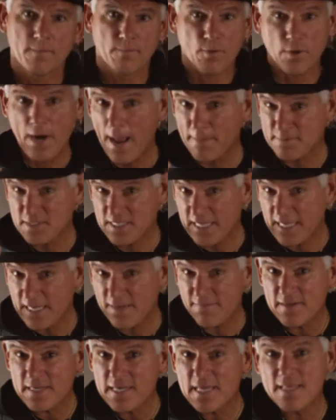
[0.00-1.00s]
perhaps
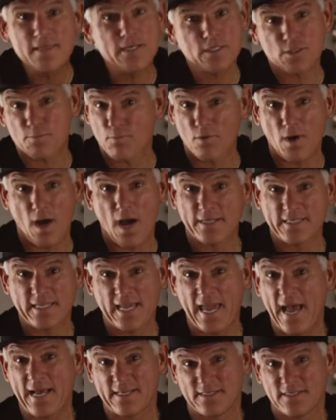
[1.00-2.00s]
even in this
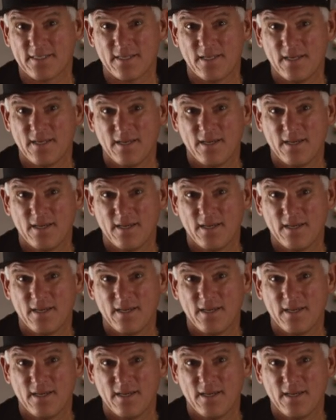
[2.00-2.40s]
broadcast.